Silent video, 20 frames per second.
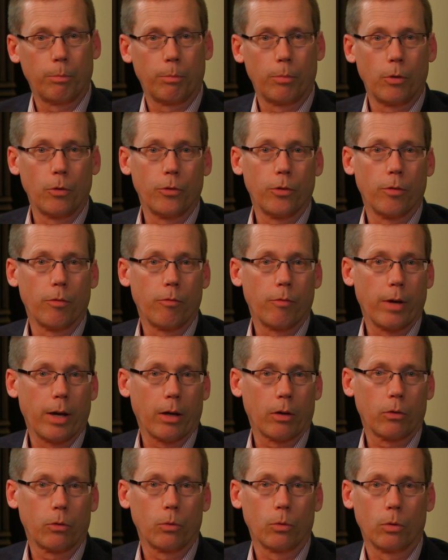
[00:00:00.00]
birth
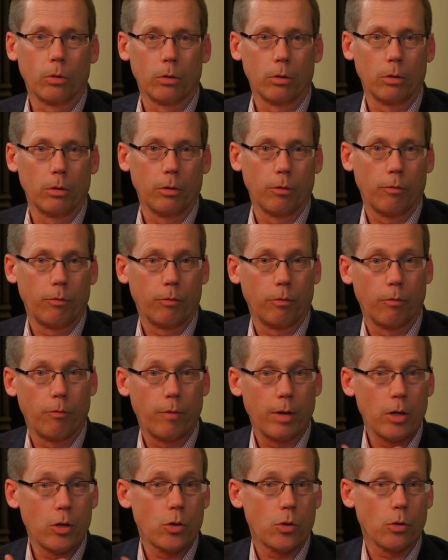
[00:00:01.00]
defects or, or the
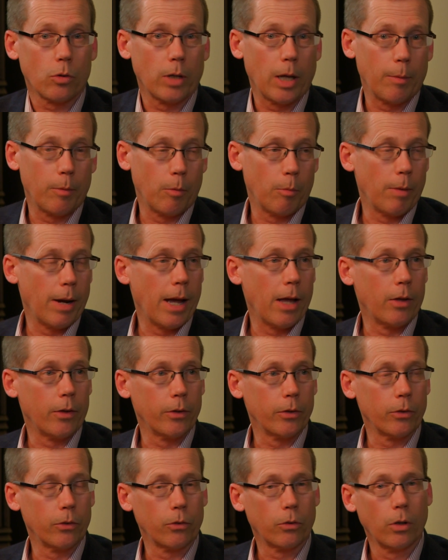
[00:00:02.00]
facial
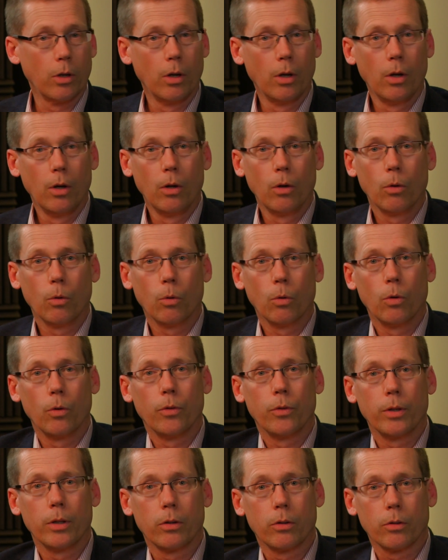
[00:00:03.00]
abnormalities or
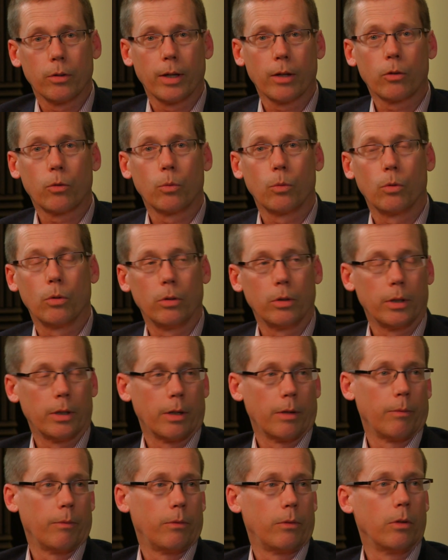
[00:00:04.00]
the intellectual
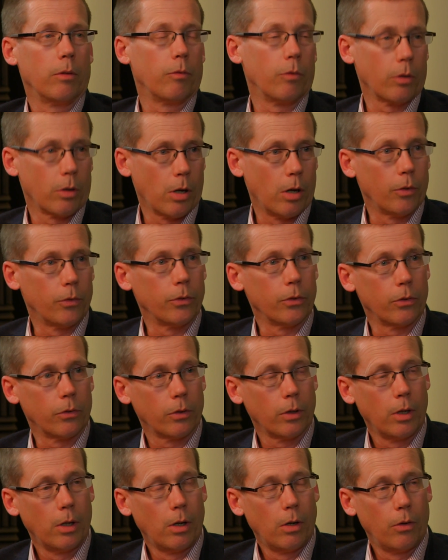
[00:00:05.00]
uh, difficulties.